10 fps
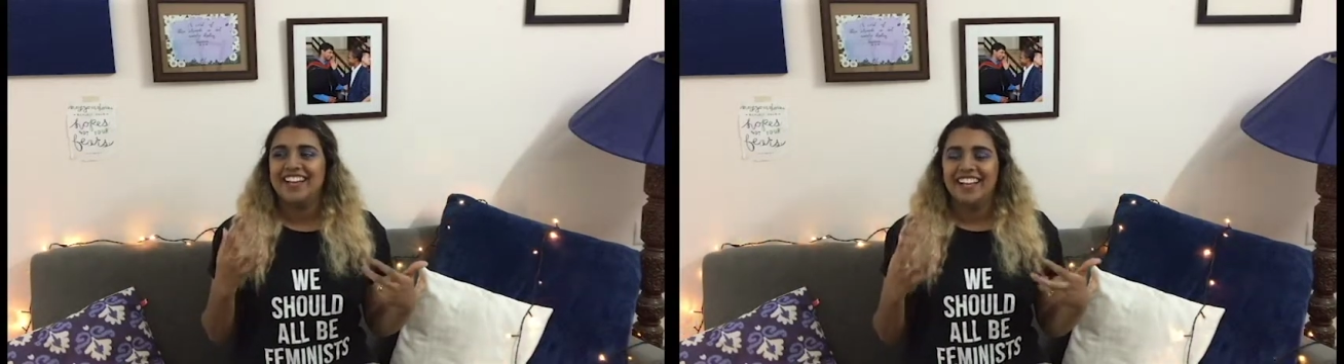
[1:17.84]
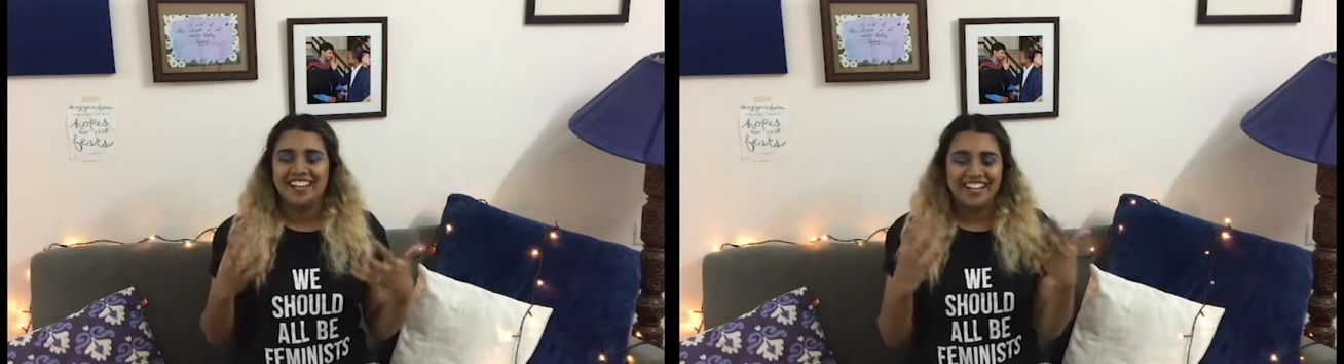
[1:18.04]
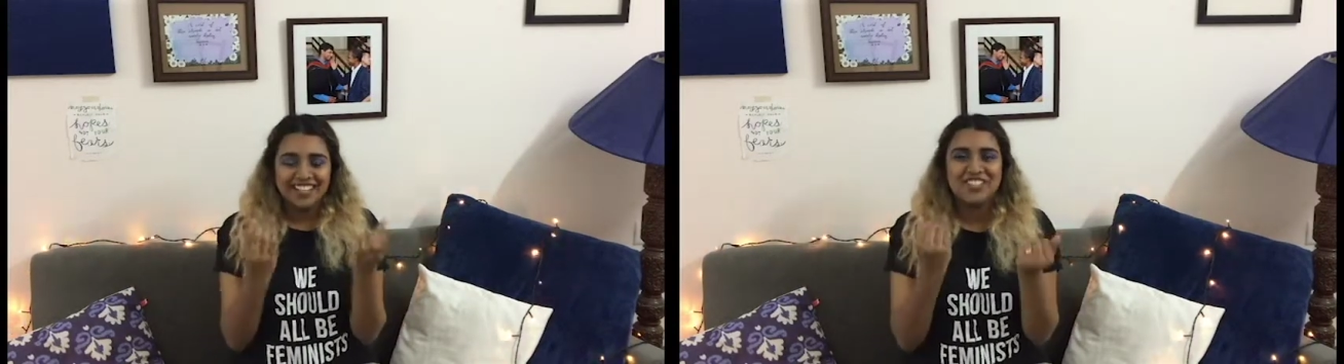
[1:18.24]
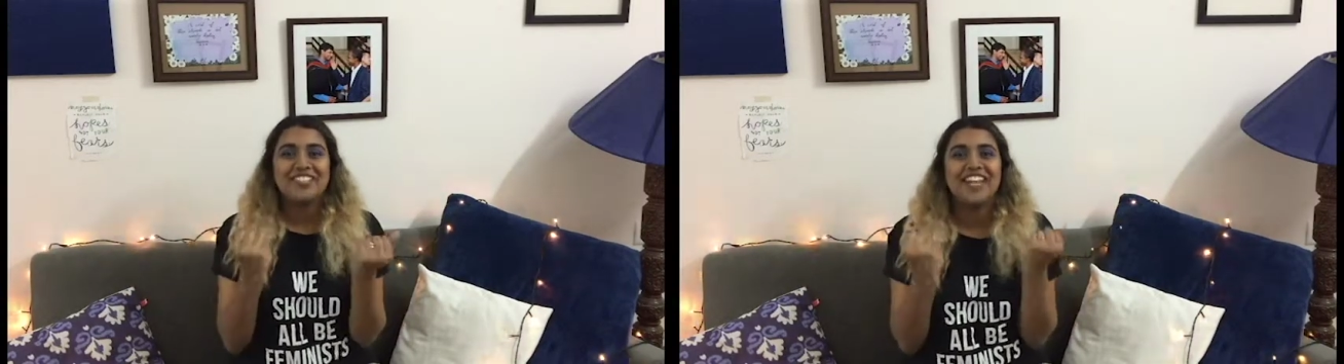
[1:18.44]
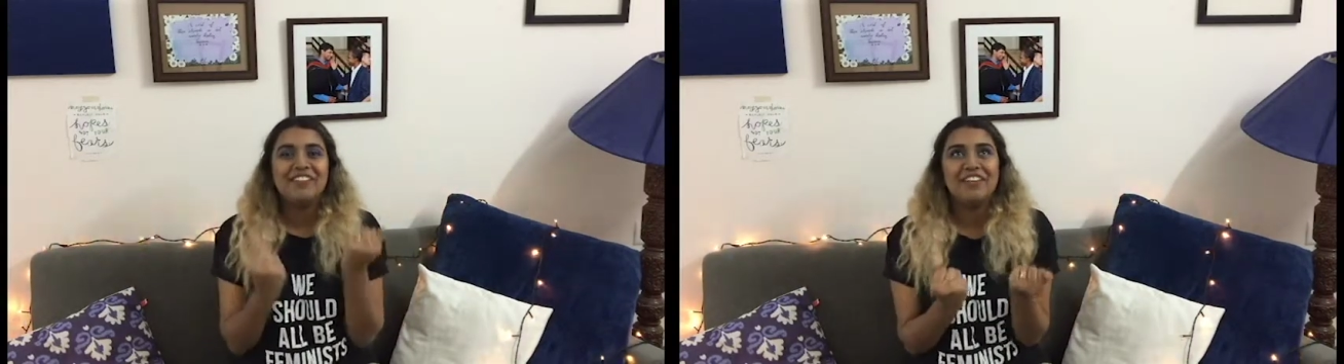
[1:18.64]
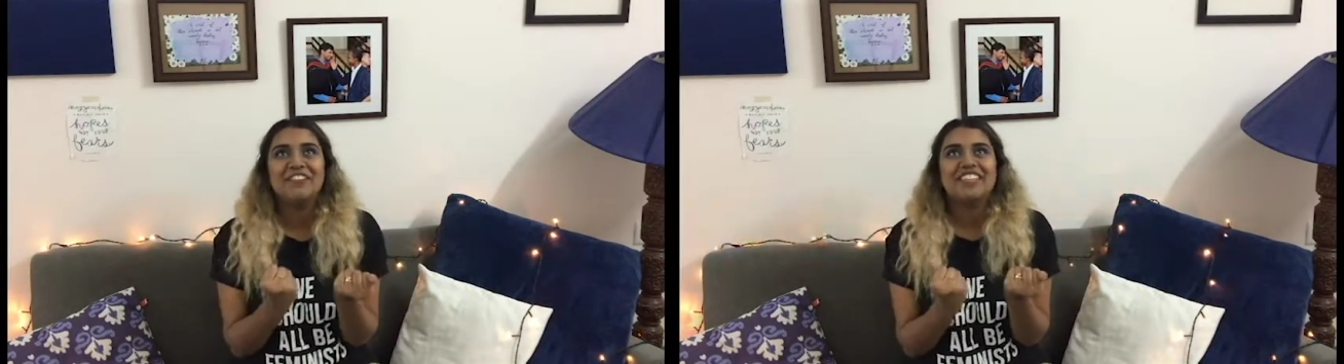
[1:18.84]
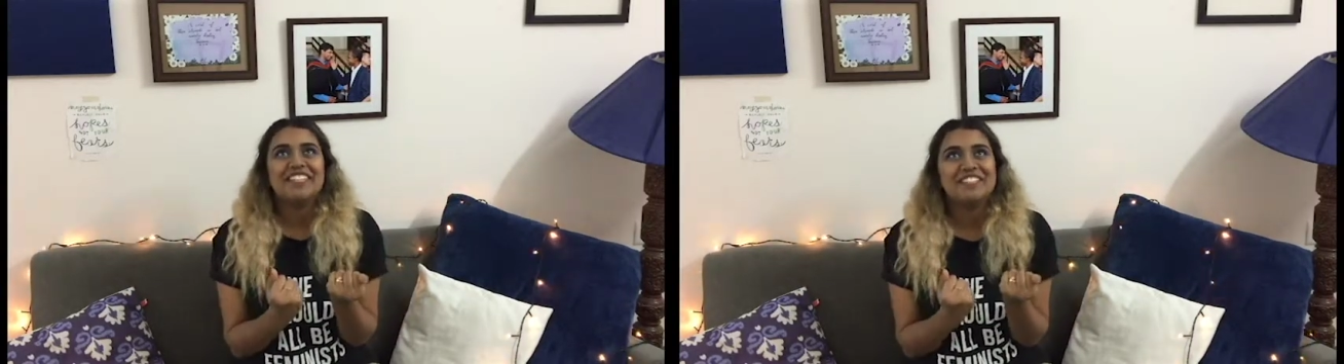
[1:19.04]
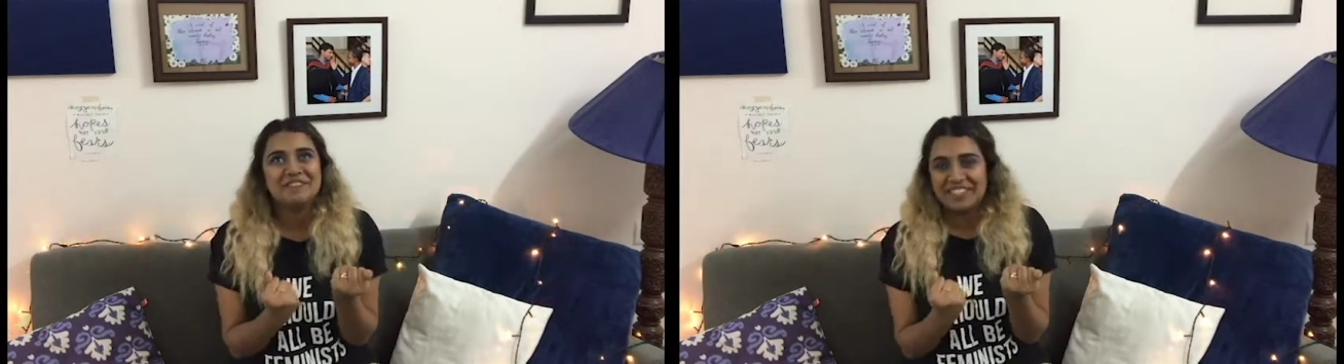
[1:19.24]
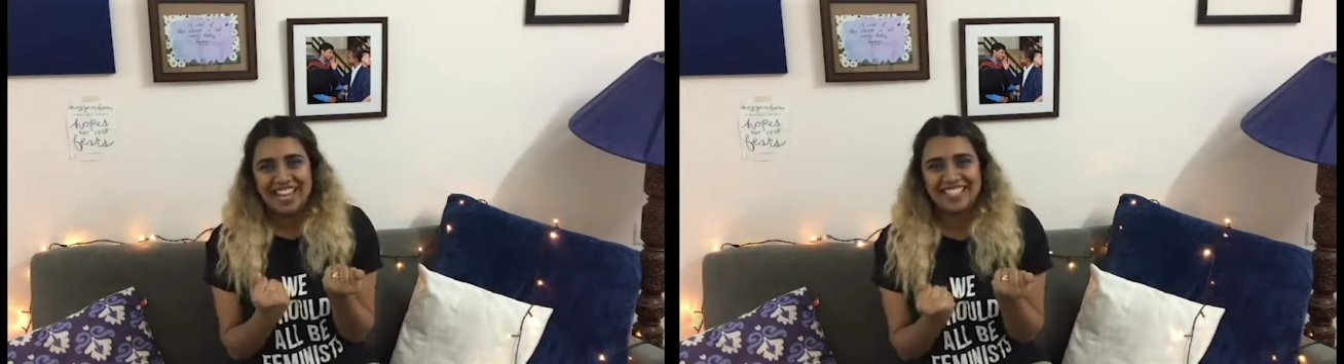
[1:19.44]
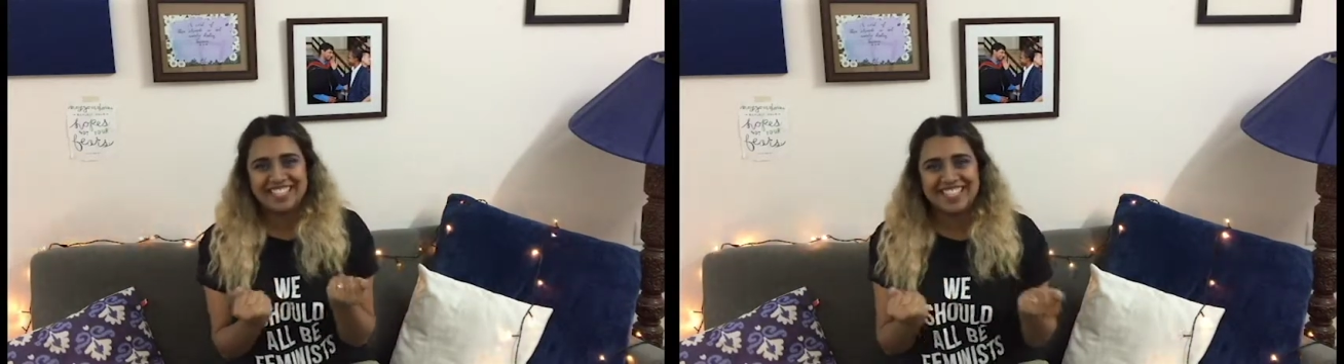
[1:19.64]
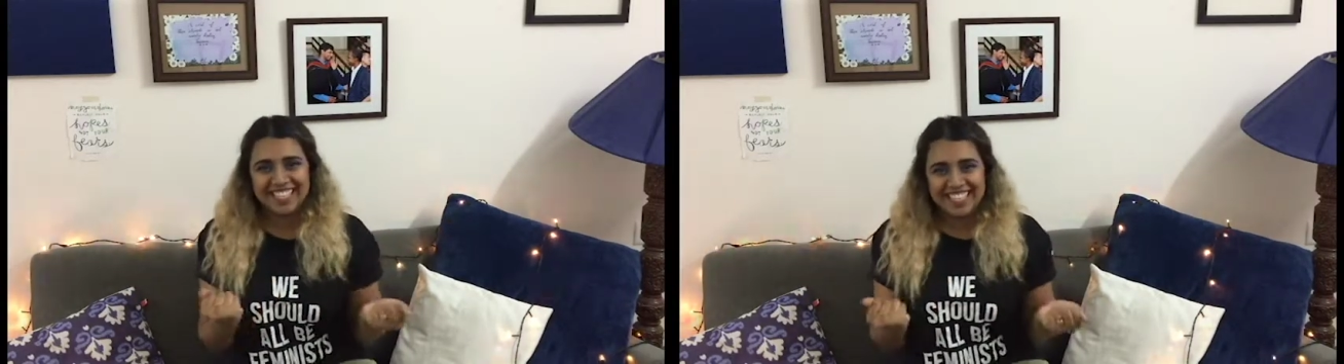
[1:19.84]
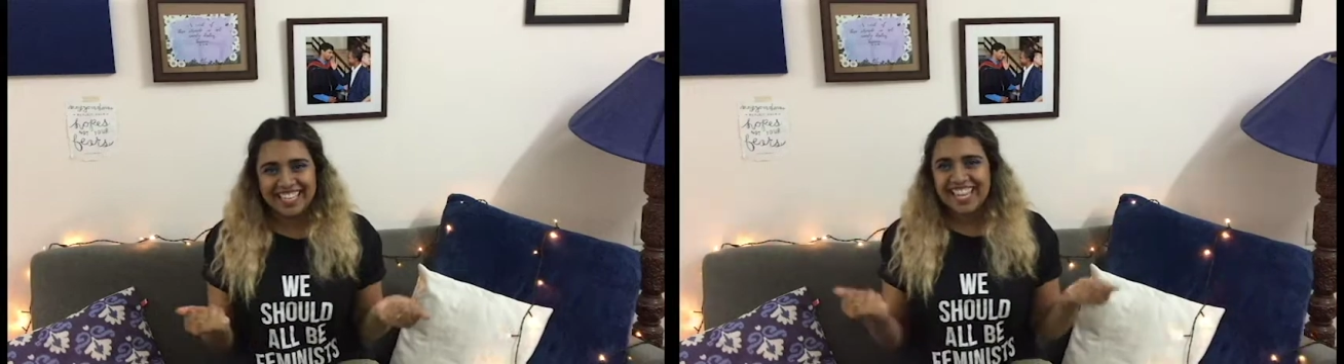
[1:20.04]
I just love everything supernatural.